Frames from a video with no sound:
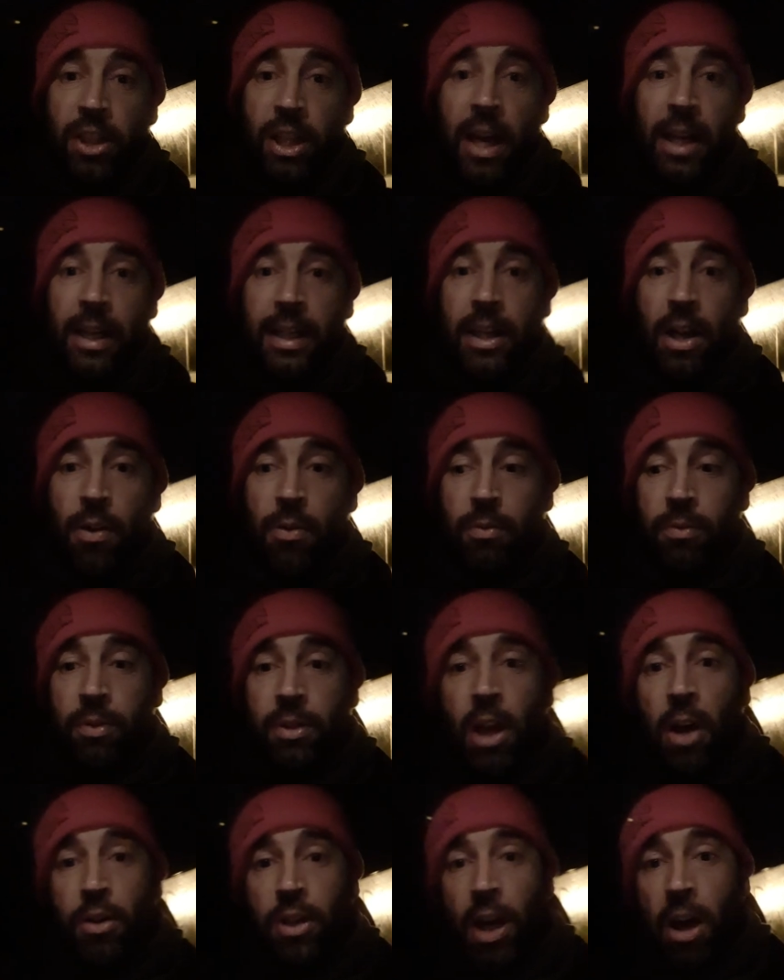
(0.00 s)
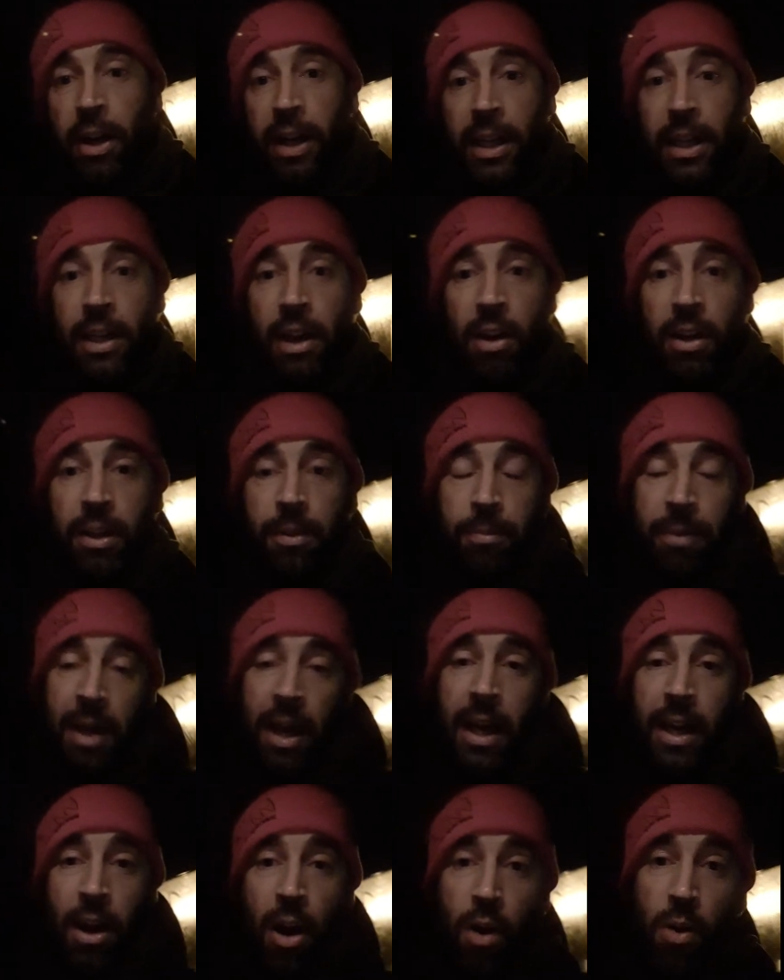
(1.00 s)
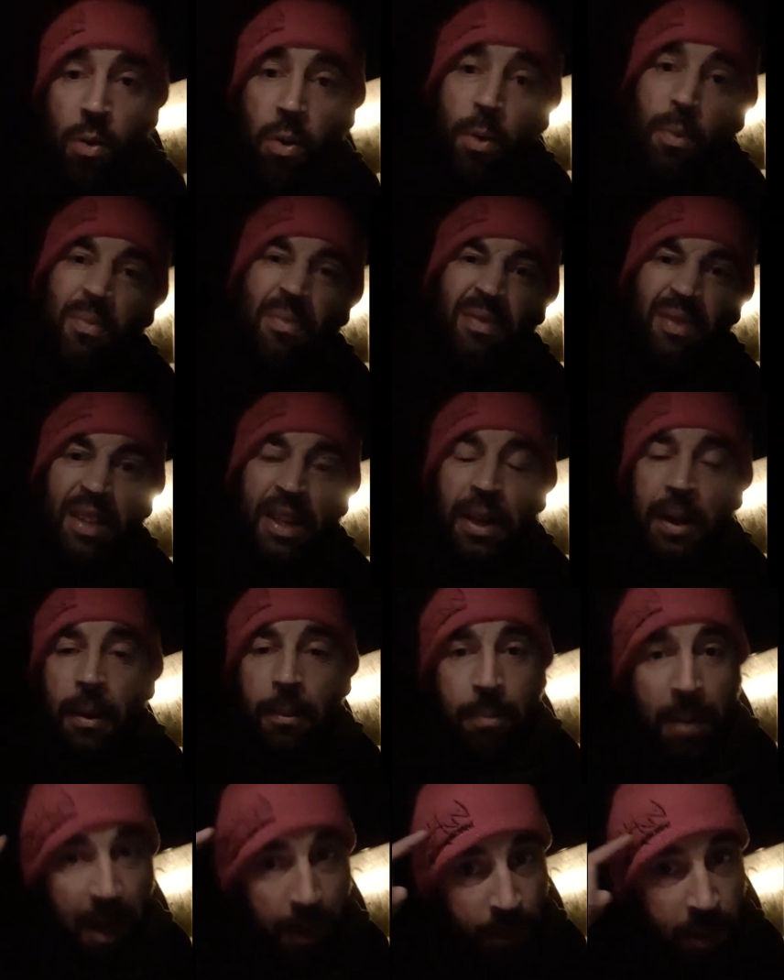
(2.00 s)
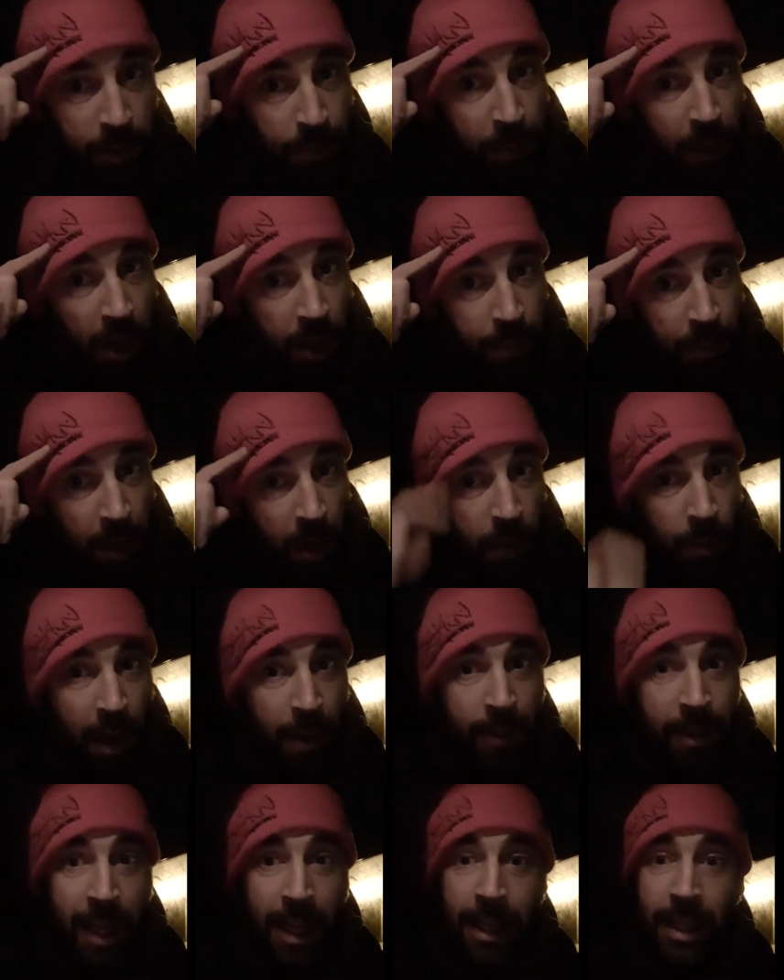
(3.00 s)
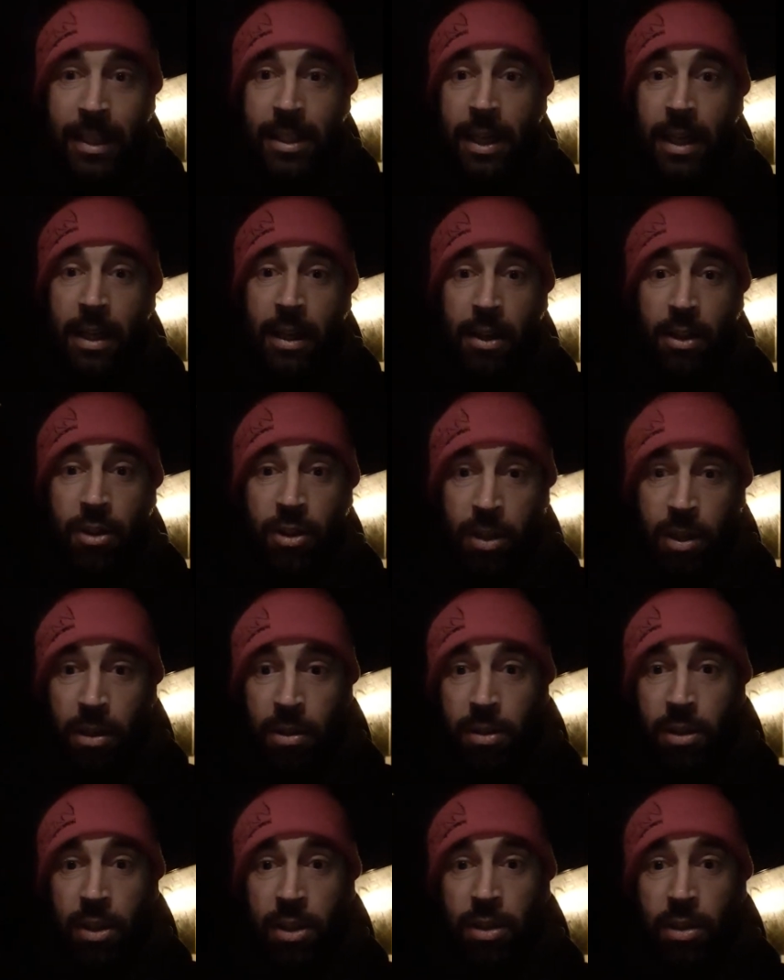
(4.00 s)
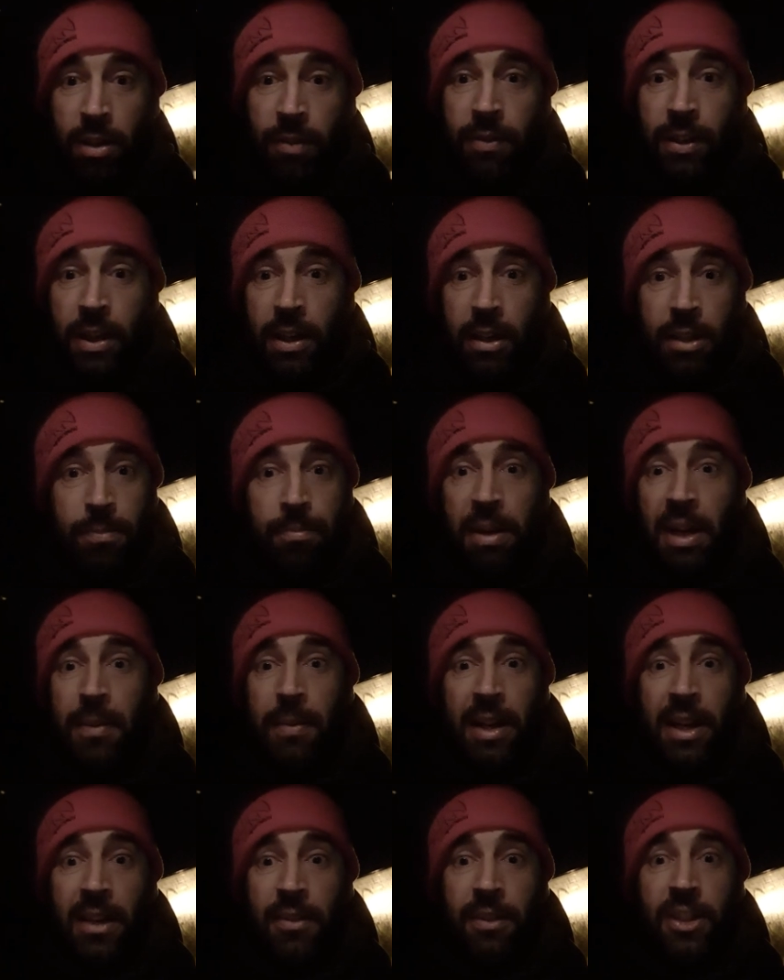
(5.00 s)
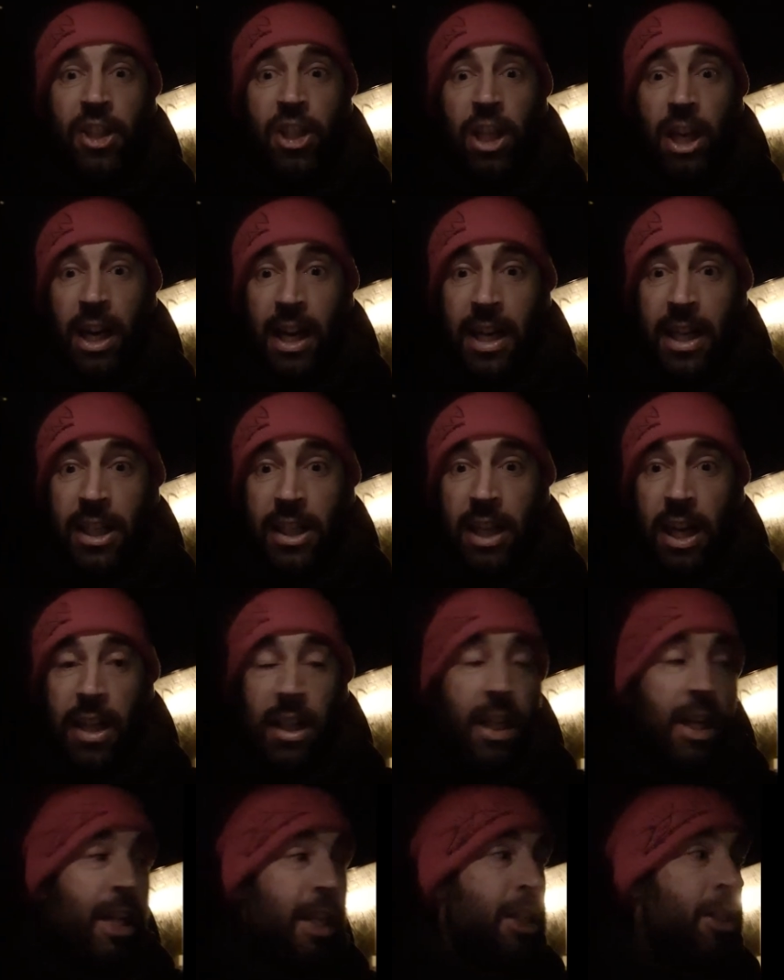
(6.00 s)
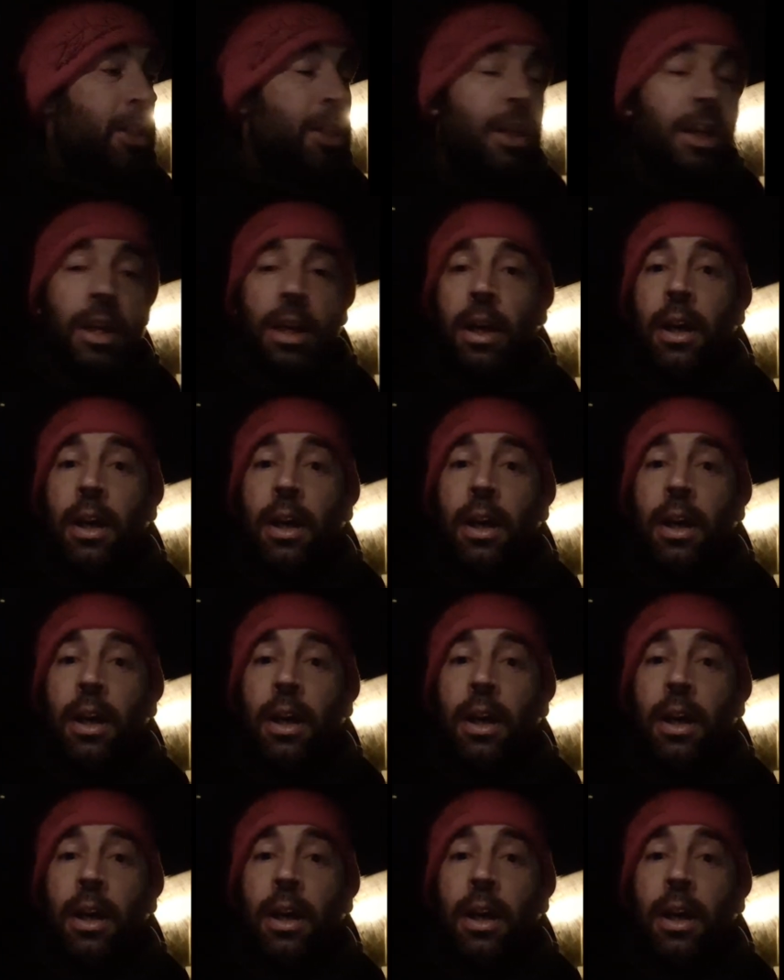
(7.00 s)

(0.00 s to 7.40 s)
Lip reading: Sadly, no target tonight, but hey ho. Bait was supplied by Weymouth Angling Centre. Excuse the sniffing, it's been a bit chilly to say the least.